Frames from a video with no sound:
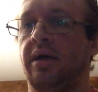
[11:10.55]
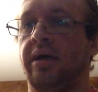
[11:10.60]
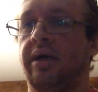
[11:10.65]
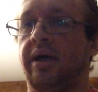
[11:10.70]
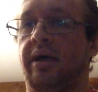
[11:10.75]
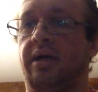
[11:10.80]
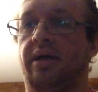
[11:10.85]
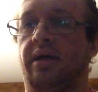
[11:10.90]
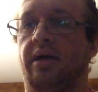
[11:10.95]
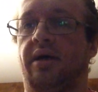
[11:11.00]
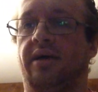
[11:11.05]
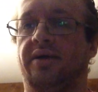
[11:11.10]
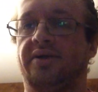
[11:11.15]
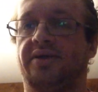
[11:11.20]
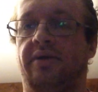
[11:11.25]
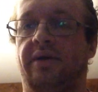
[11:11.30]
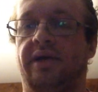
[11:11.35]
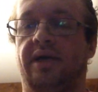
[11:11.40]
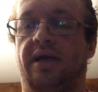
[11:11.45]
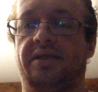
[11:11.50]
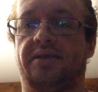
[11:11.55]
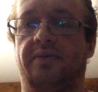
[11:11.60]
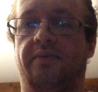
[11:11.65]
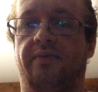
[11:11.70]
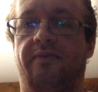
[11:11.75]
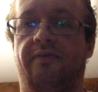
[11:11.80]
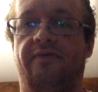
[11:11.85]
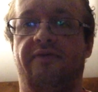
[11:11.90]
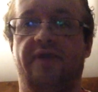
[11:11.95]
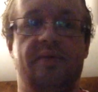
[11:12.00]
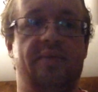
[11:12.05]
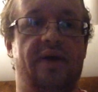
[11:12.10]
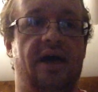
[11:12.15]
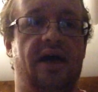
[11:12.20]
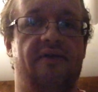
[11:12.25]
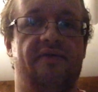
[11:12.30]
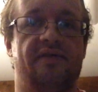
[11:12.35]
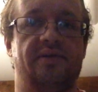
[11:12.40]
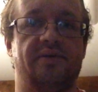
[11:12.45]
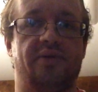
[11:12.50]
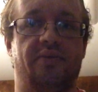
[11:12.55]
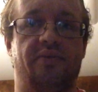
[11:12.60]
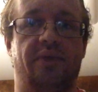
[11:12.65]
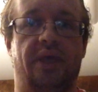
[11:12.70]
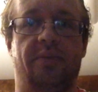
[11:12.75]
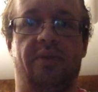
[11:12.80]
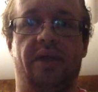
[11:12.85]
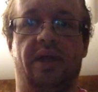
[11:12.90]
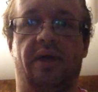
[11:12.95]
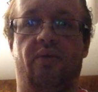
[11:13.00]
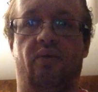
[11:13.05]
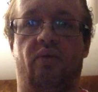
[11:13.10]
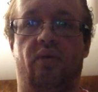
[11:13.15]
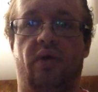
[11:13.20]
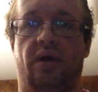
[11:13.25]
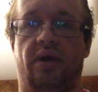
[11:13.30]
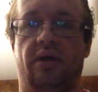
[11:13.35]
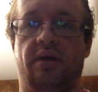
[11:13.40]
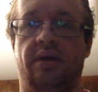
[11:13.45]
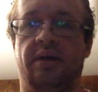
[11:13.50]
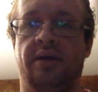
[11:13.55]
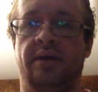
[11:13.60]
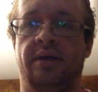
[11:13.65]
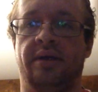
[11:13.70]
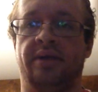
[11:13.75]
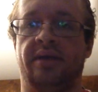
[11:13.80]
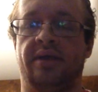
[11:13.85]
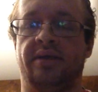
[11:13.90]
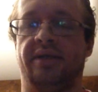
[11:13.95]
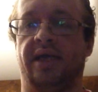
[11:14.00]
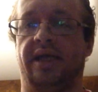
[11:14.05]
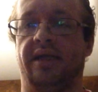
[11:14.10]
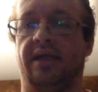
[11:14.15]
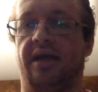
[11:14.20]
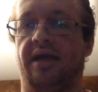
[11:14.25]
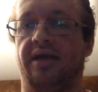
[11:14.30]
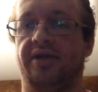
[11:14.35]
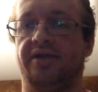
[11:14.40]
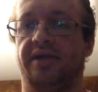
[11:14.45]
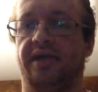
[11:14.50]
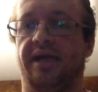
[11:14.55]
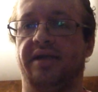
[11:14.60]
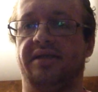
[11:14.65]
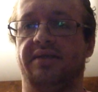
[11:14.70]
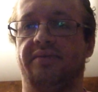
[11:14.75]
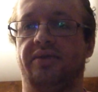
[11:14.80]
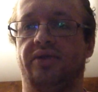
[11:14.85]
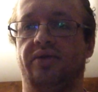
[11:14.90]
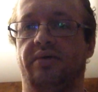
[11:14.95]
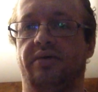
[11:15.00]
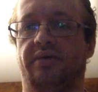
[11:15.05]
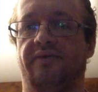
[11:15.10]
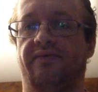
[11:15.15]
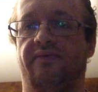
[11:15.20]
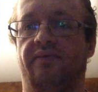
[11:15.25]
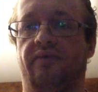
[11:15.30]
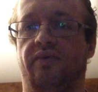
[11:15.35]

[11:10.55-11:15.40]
And also I got some feedback from some people at work saying that I should add some sort of